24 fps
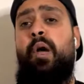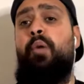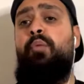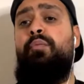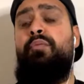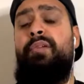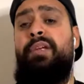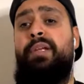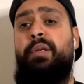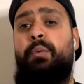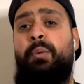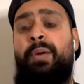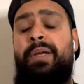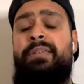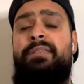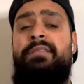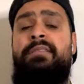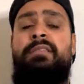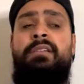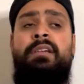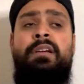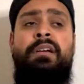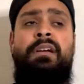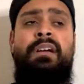Hopefully, he
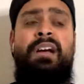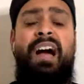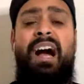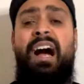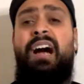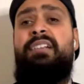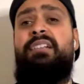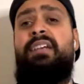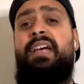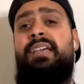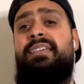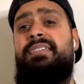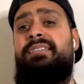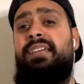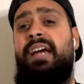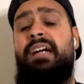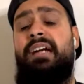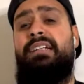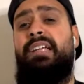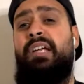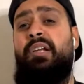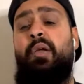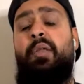wins and gets sacked.